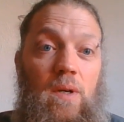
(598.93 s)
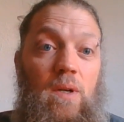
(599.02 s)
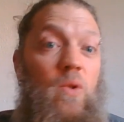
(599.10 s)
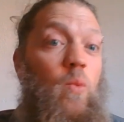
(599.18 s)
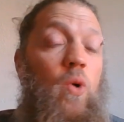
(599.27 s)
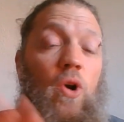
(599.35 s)

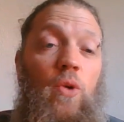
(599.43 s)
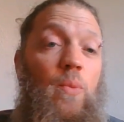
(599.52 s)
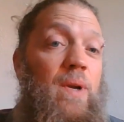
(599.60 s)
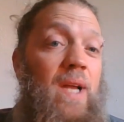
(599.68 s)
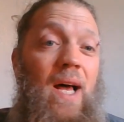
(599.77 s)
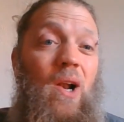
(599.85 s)
The world
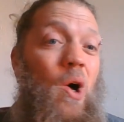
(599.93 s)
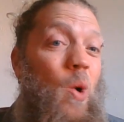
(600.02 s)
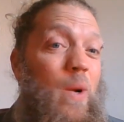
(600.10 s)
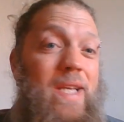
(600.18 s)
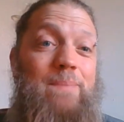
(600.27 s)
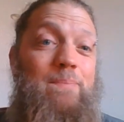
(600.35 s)
will not
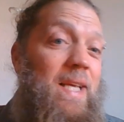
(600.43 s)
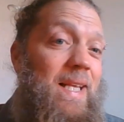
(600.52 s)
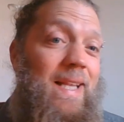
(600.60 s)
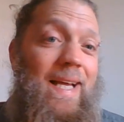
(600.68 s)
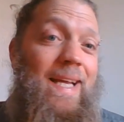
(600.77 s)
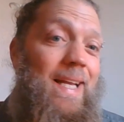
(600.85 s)
always be
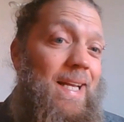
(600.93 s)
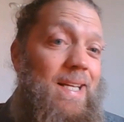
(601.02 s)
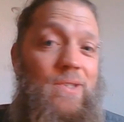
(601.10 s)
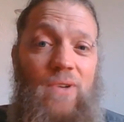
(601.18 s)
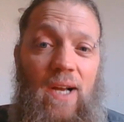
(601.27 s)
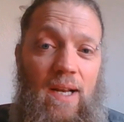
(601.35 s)
like it
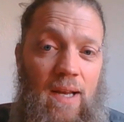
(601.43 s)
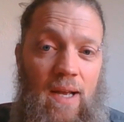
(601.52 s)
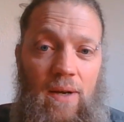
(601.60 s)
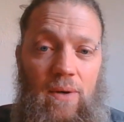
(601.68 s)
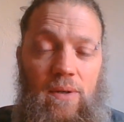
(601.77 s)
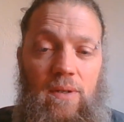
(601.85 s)
is right
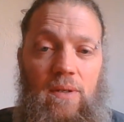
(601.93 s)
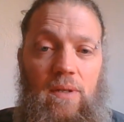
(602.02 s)
now.